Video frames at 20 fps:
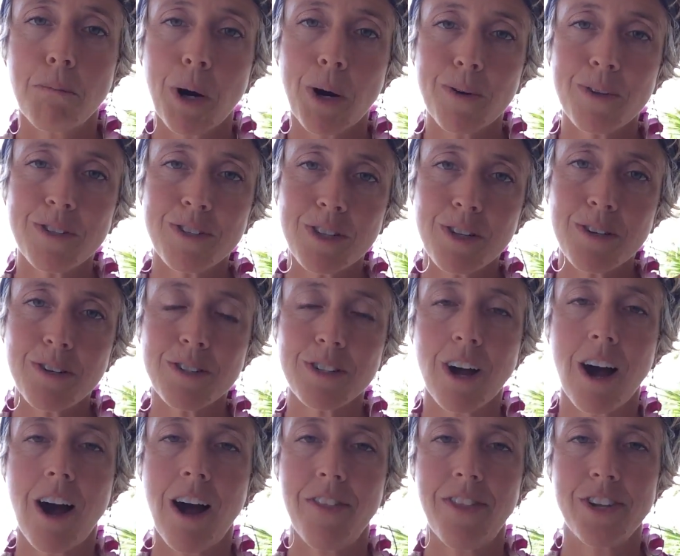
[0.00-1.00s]
Post those
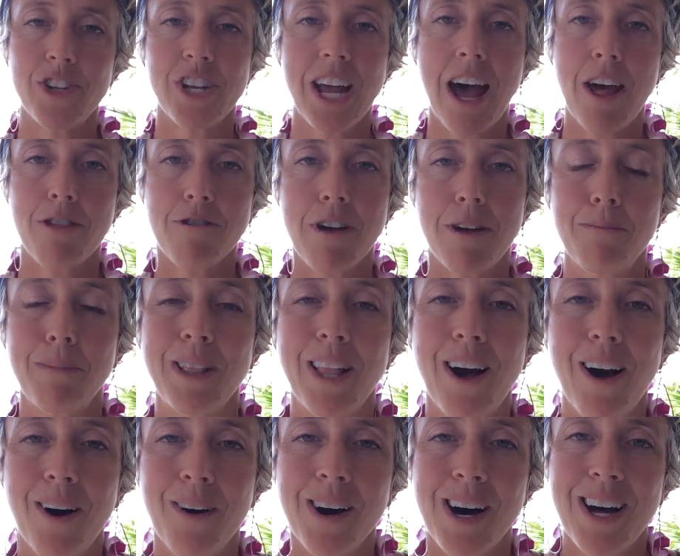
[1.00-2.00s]
on the chat thread
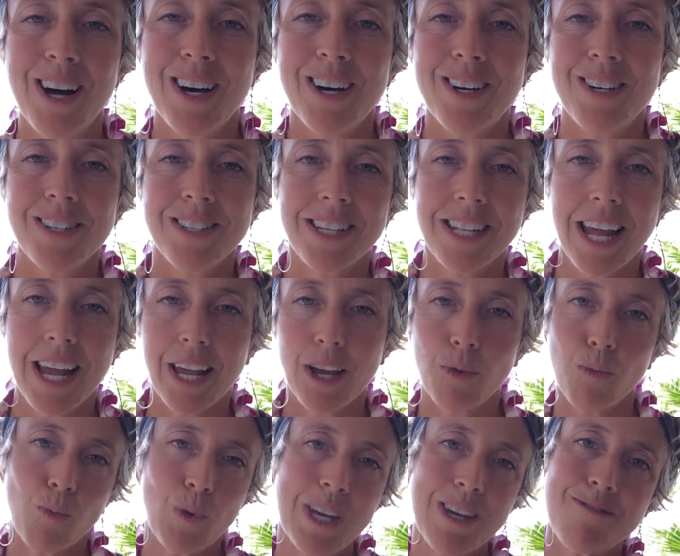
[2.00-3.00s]
below so that I
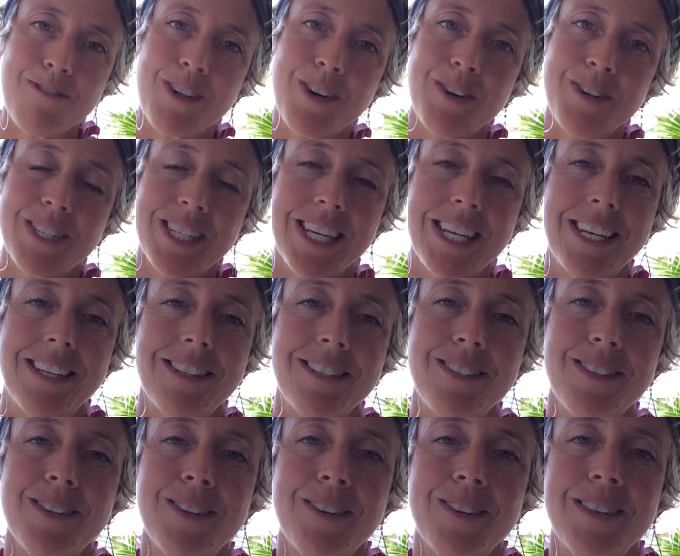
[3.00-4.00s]
can weave those
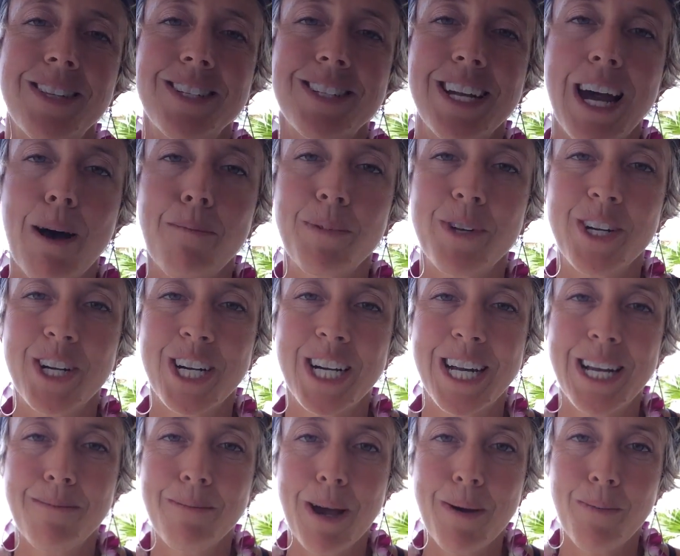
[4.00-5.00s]
into the
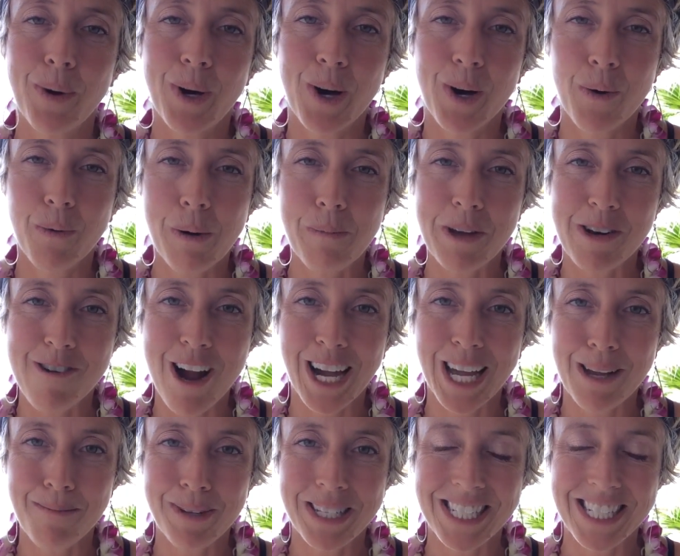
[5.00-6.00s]
chapter in my book, Women
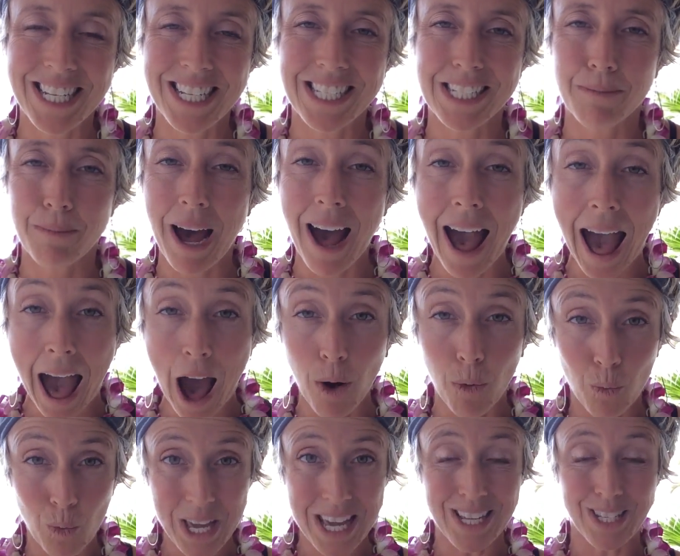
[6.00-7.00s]
Rocking Business, about how
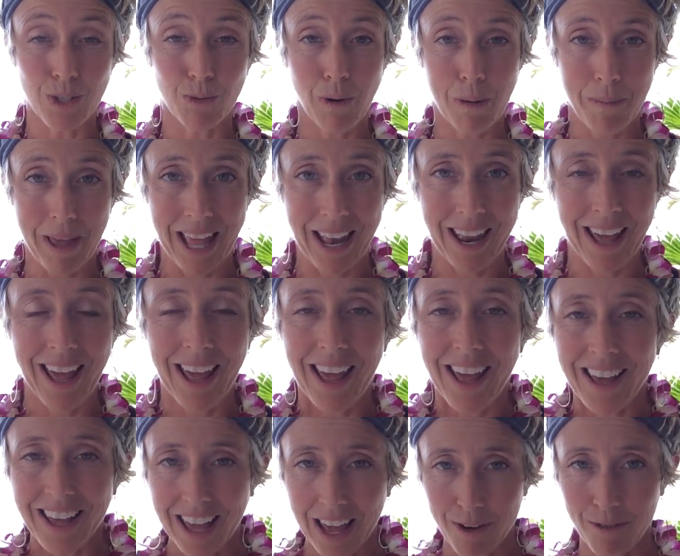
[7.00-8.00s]
we as women
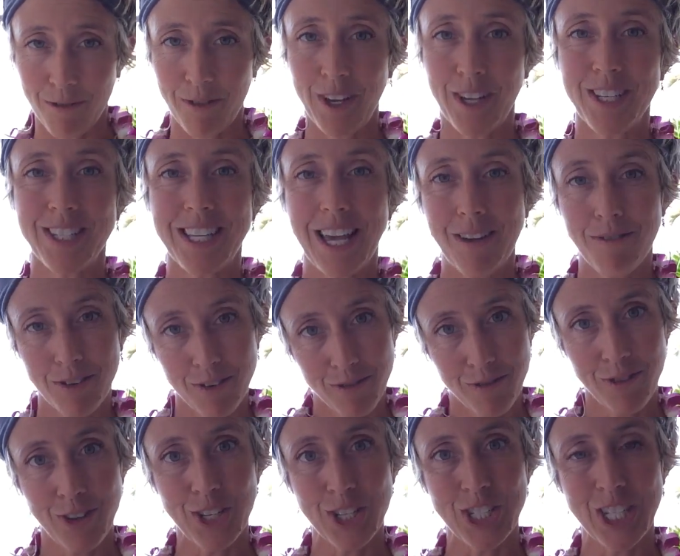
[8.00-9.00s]
can feel safe and
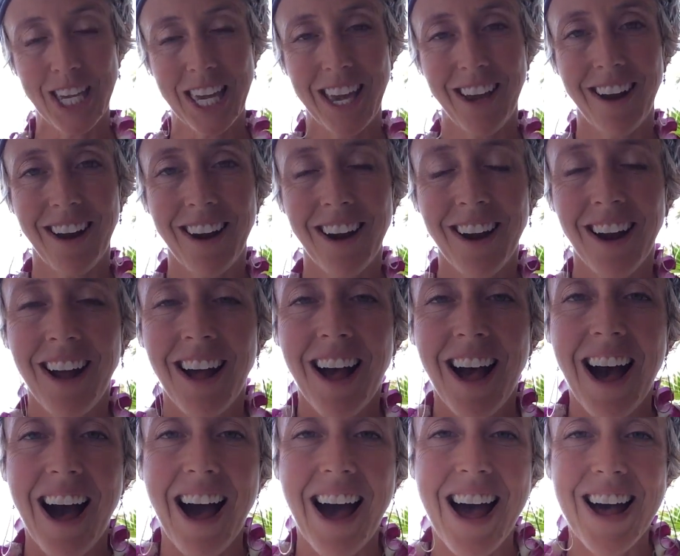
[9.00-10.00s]
feel secure
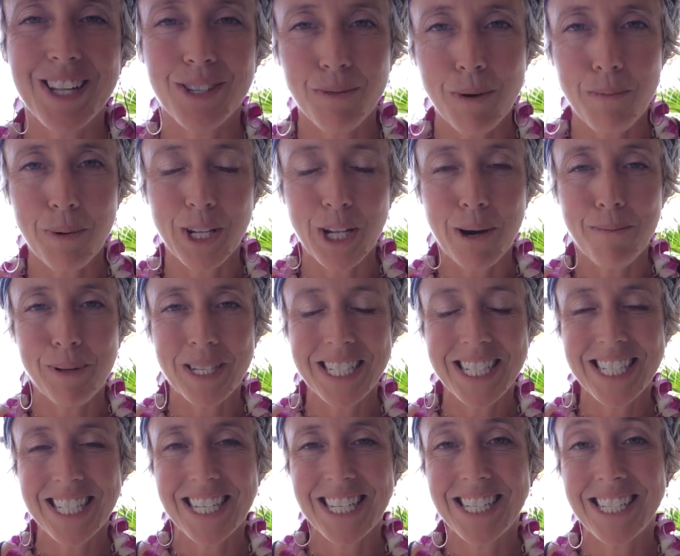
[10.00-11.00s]
as we build our
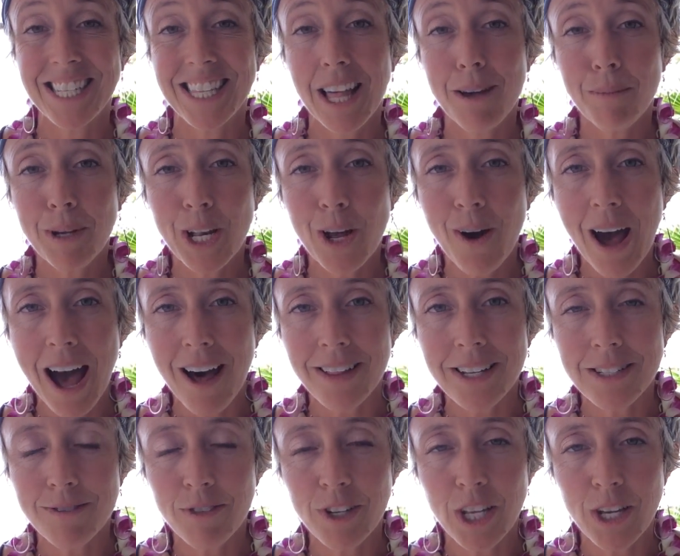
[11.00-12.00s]
businesses. And let me know how
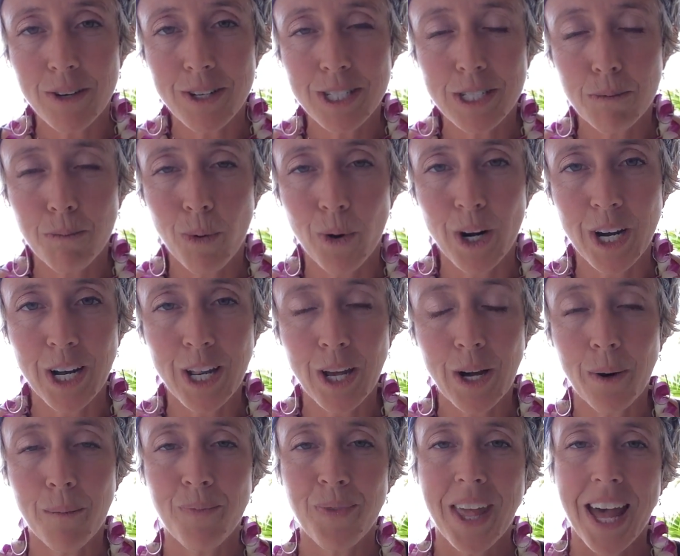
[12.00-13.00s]
this video has supported
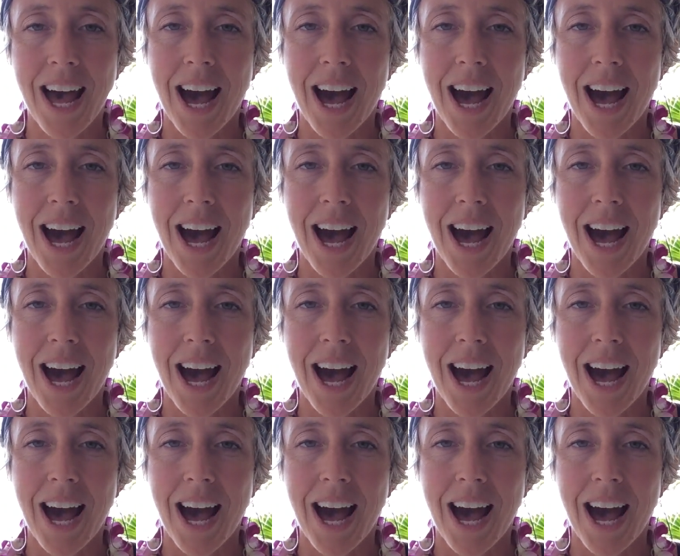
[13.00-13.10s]
you.